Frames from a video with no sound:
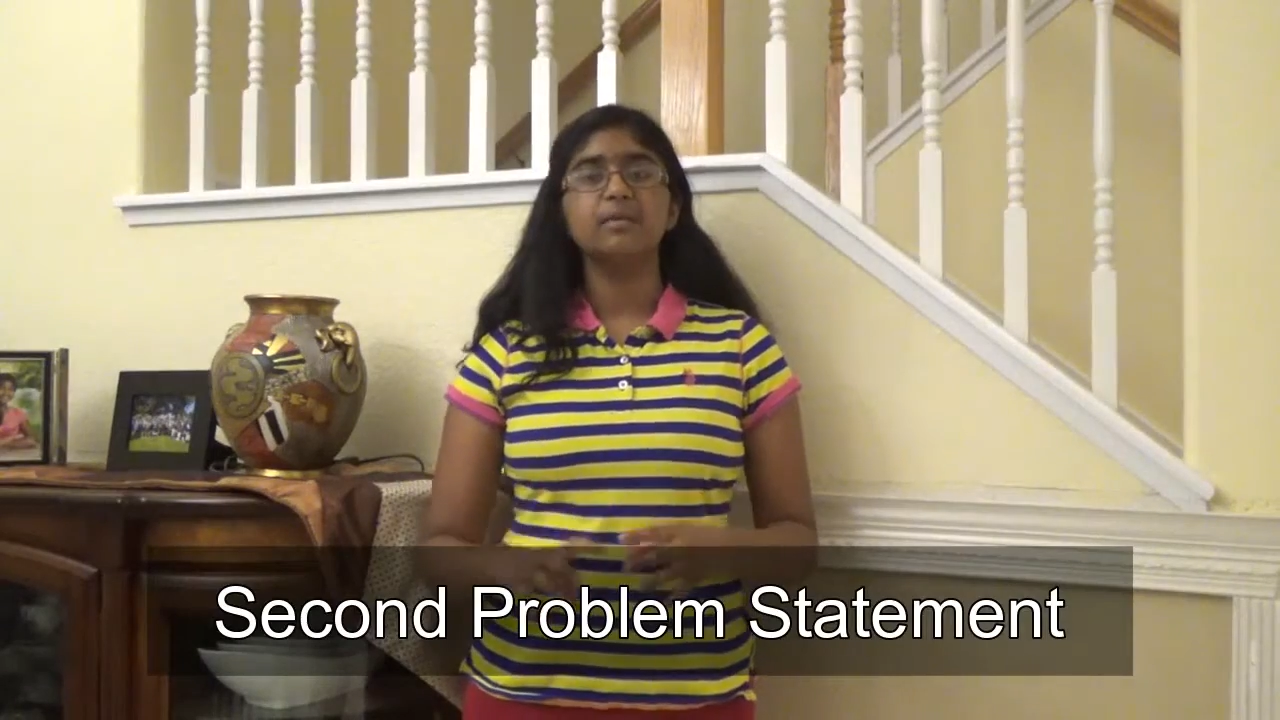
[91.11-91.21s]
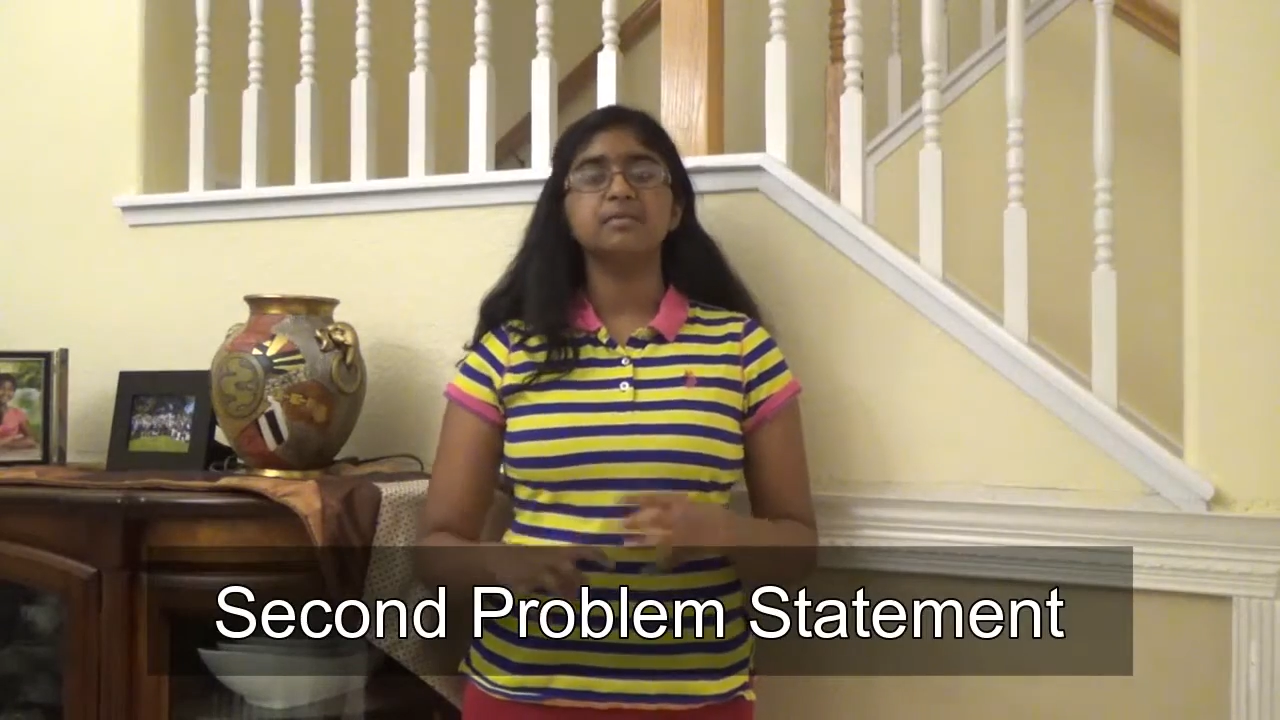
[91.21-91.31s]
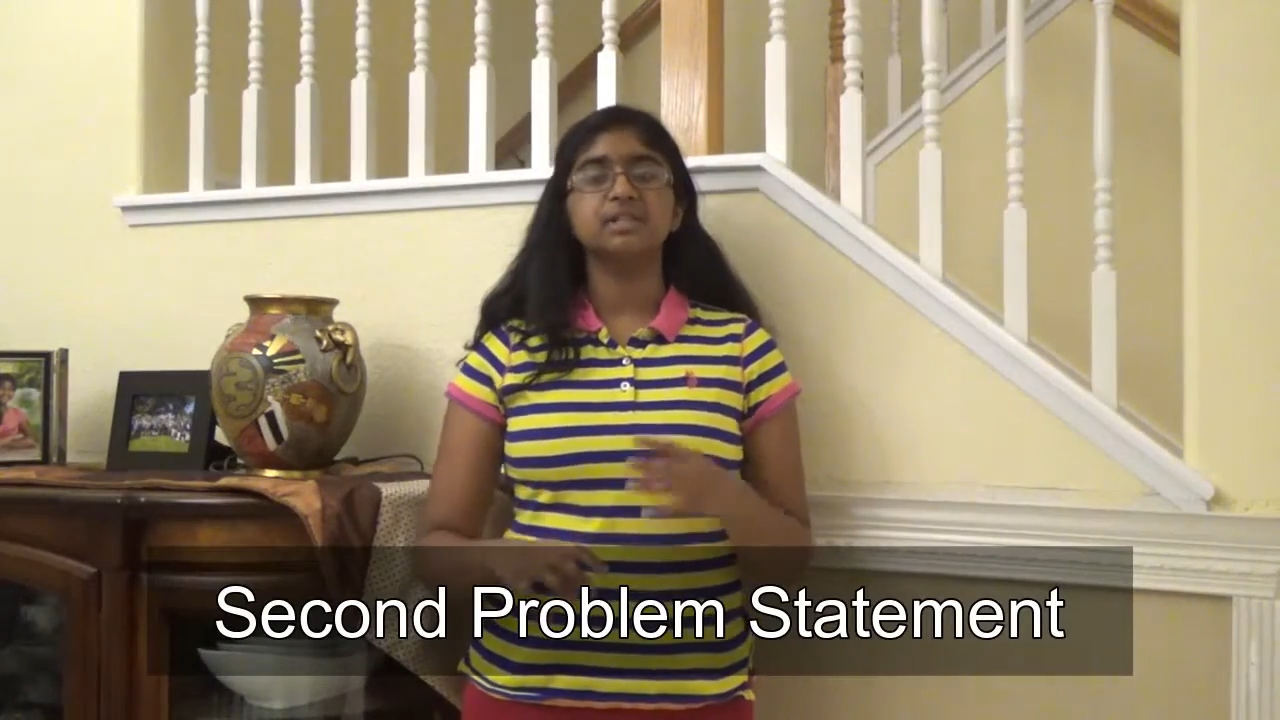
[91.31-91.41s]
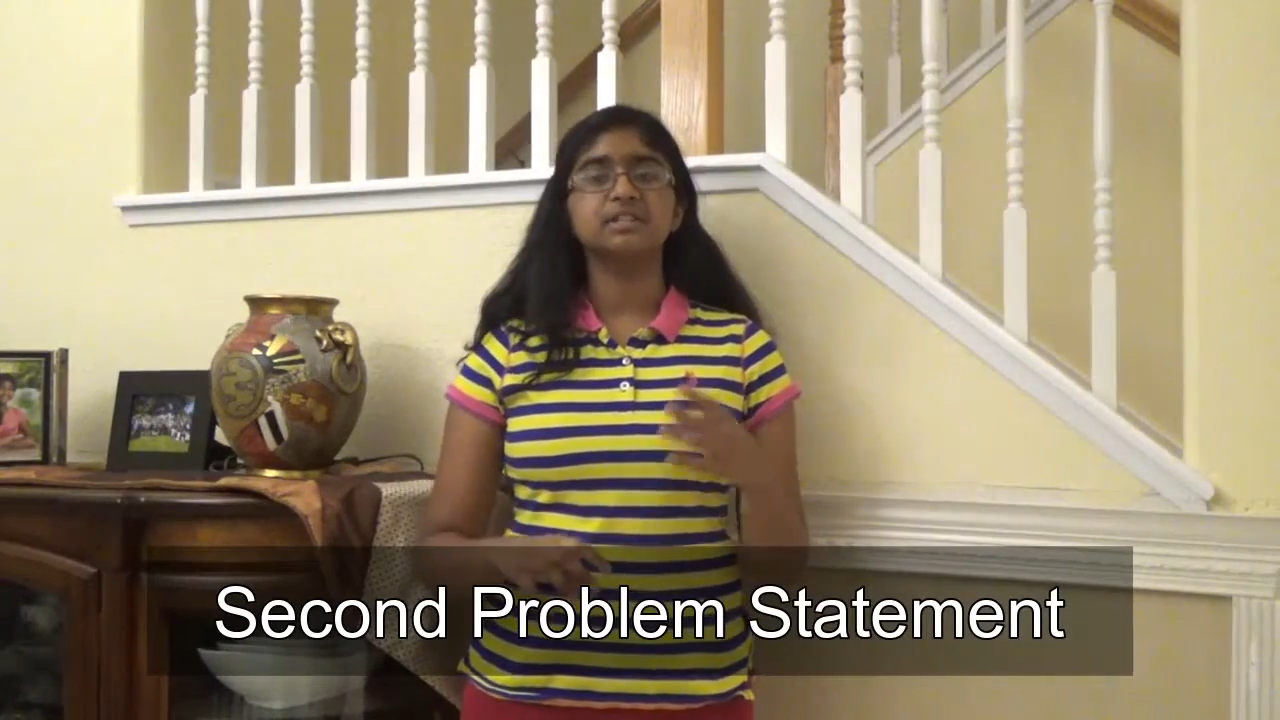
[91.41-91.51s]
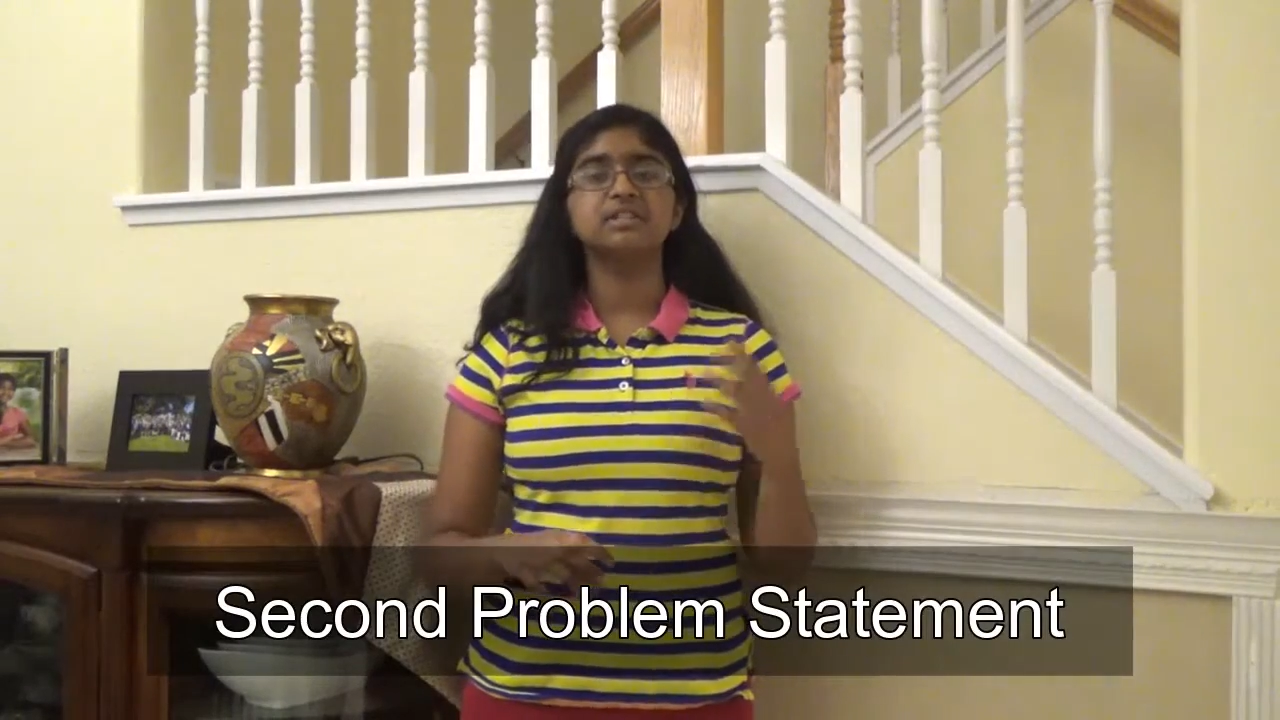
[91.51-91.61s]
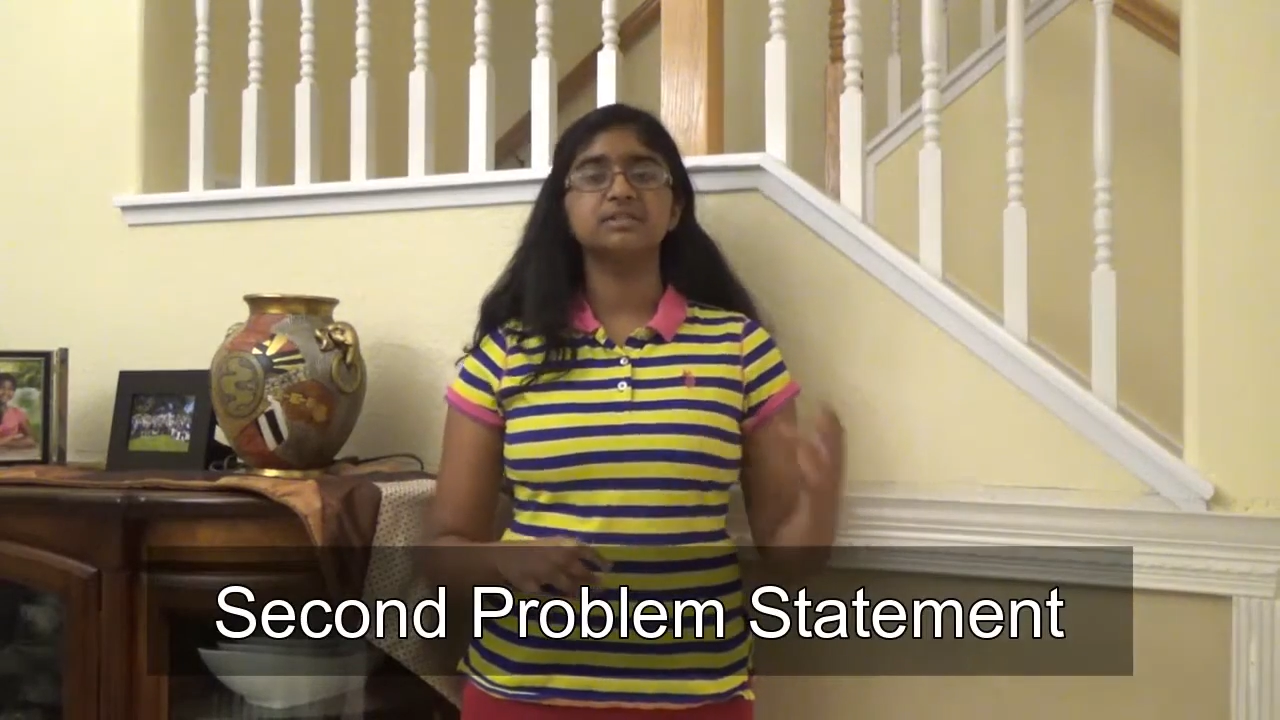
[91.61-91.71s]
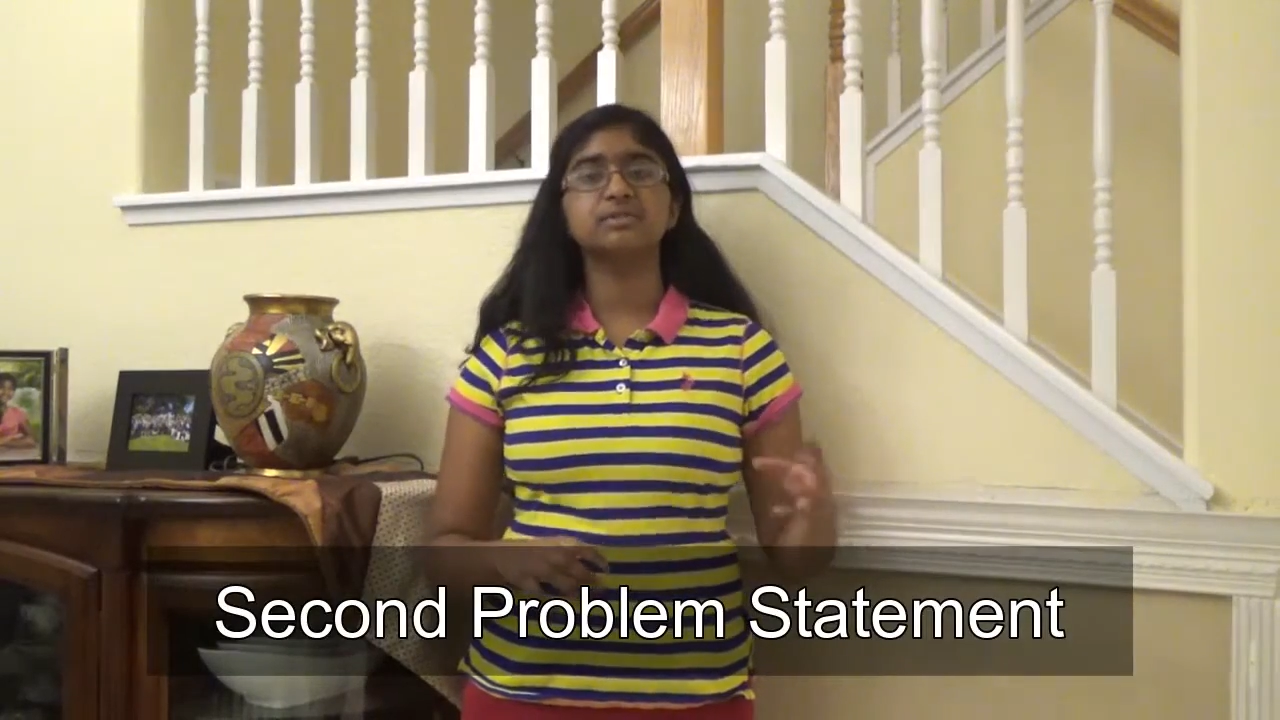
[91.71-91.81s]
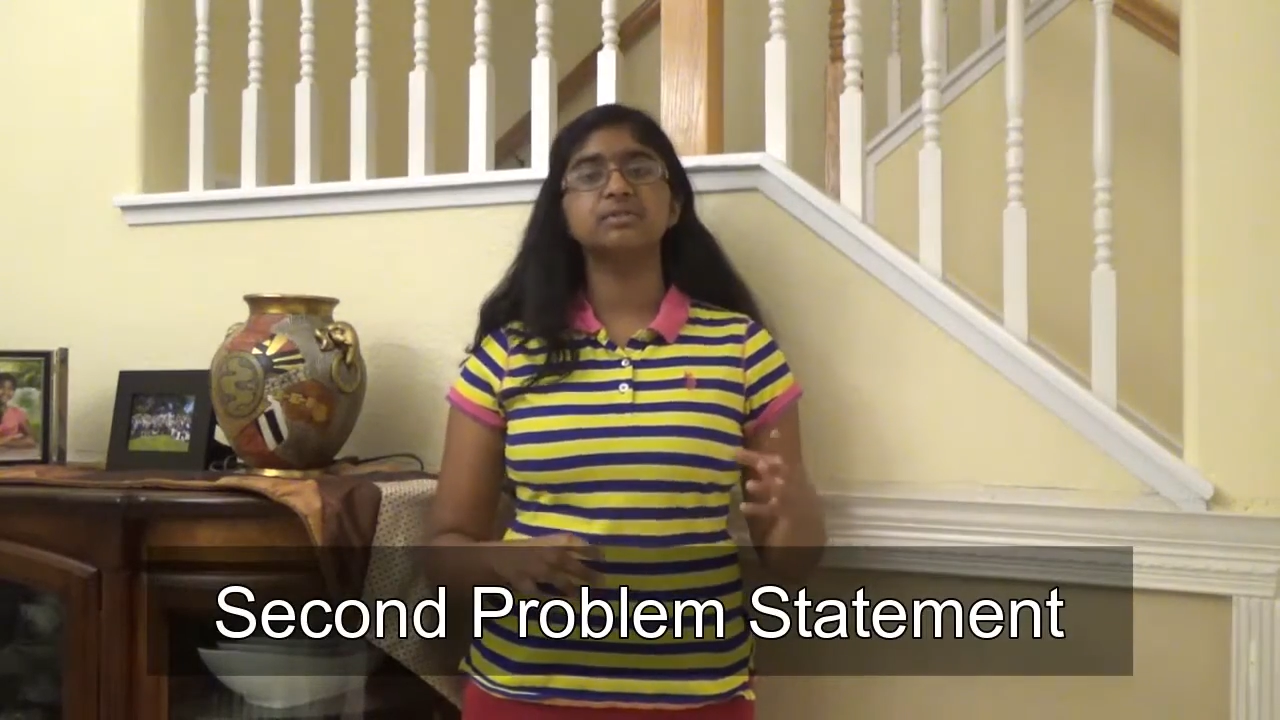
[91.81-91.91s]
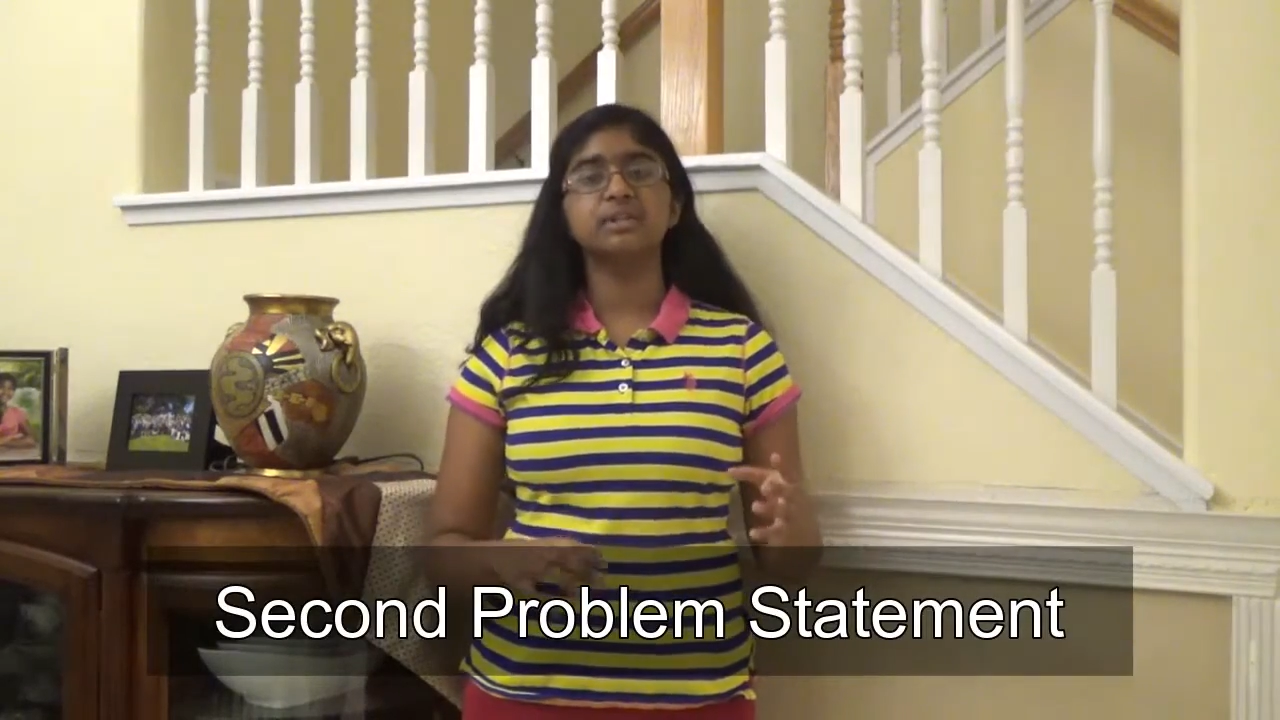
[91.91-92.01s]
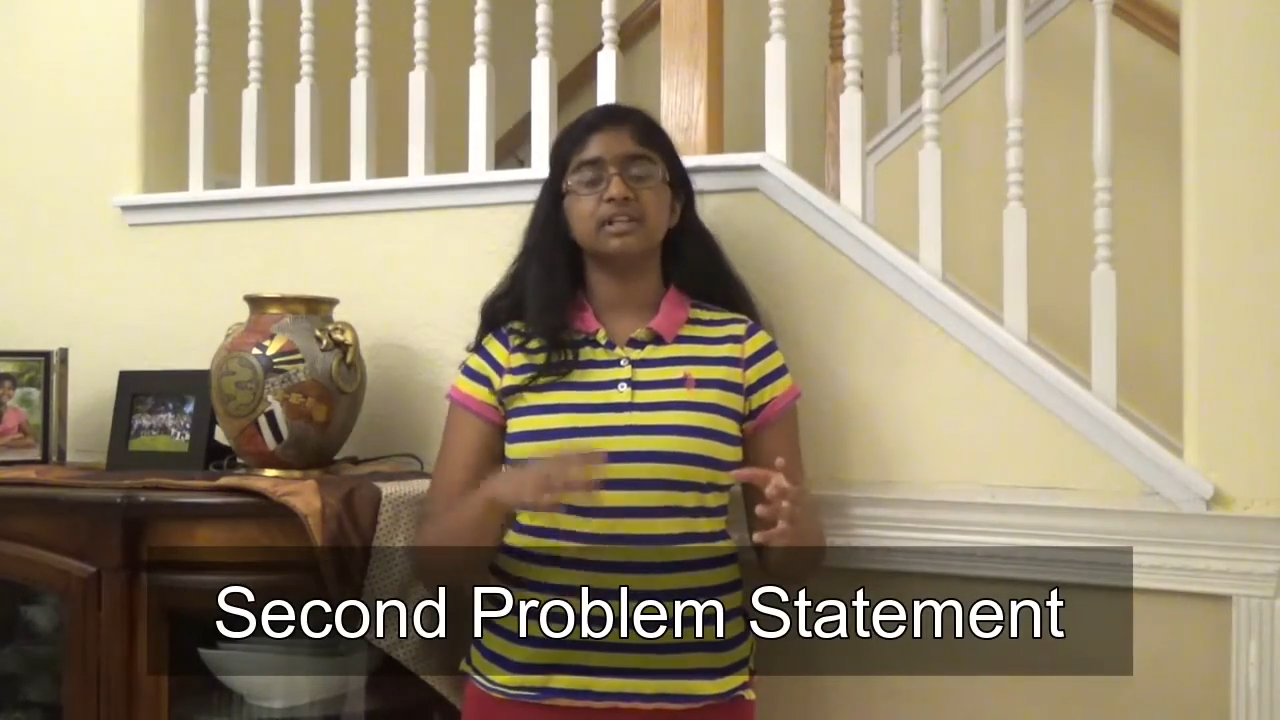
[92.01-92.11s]
between the
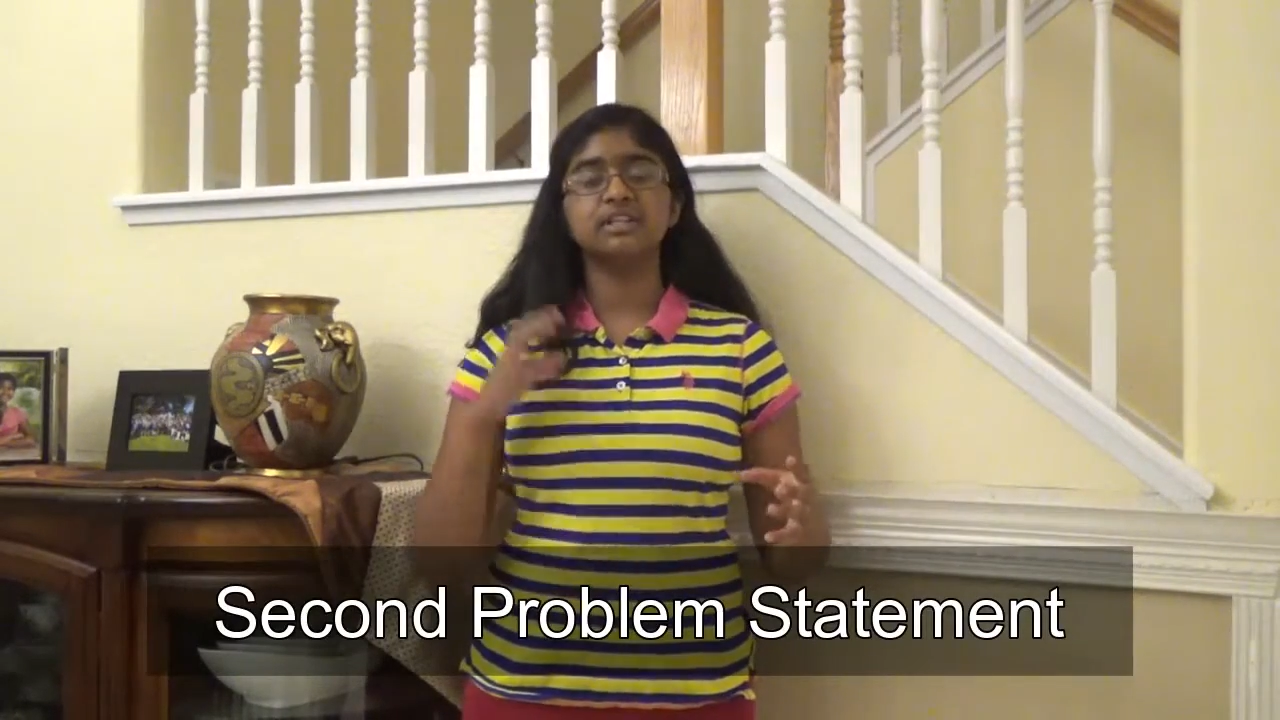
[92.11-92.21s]
school and